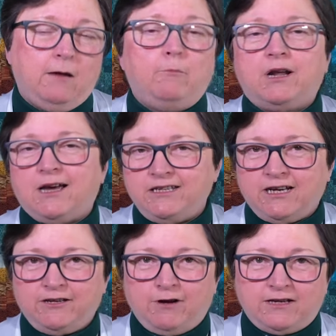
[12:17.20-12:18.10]
But I
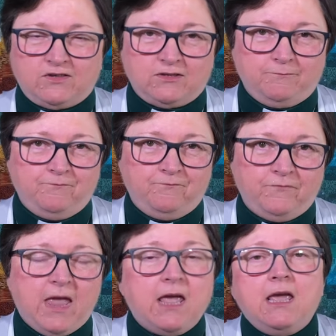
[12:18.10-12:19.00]
digress.
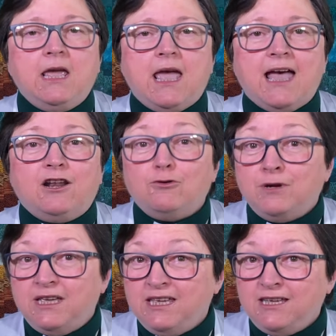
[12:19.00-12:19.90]

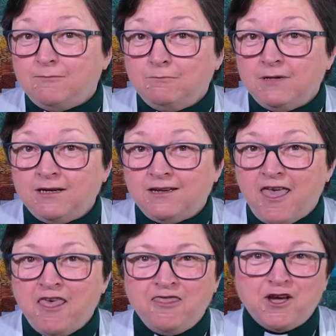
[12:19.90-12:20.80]
Elohim,
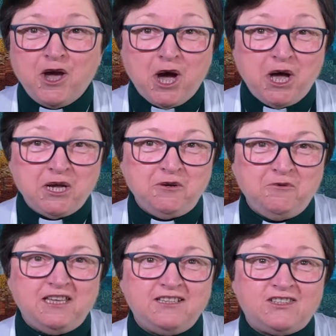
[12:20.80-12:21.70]
the God who
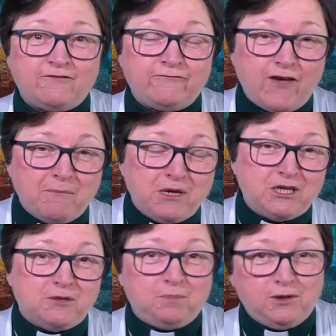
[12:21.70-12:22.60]
is the
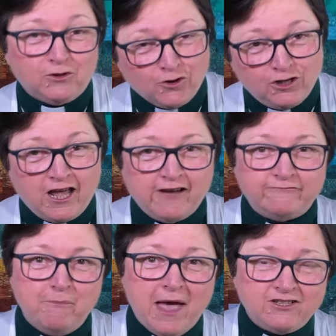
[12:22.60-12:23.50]
feminine plural of
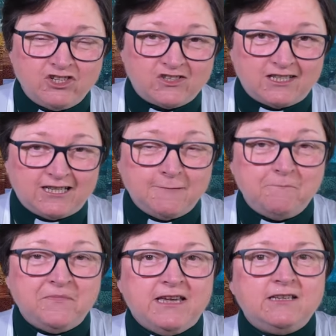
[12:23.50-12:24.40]
majesty,
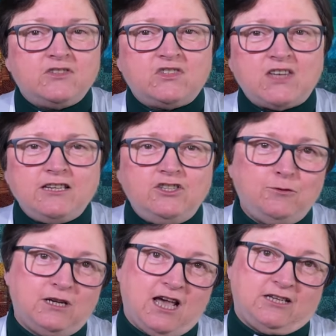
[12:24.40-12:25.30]
said
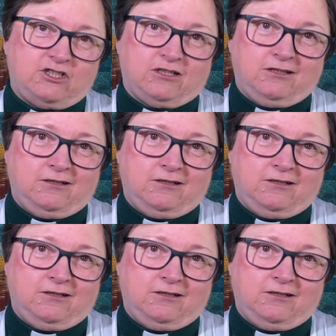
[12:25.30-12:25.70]
to Elijah,